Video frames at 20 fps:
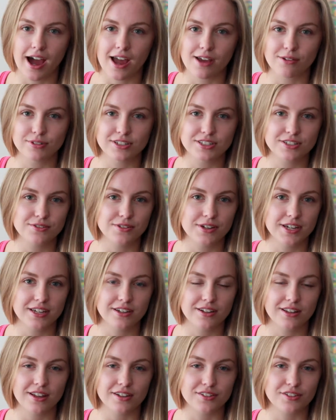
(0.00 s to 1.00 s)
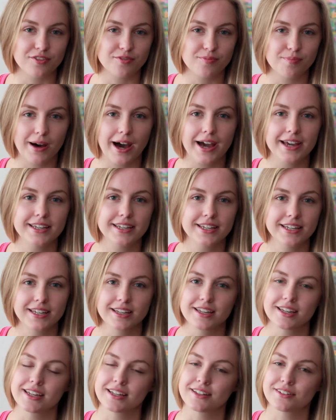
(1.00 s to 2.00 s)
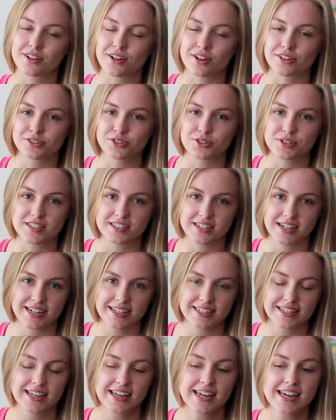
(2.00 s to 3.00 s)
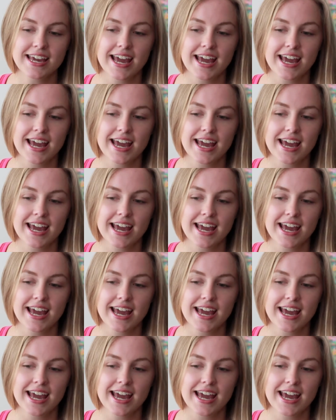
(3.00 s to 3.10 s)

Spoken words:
I was doing a lot of biking in the countryside,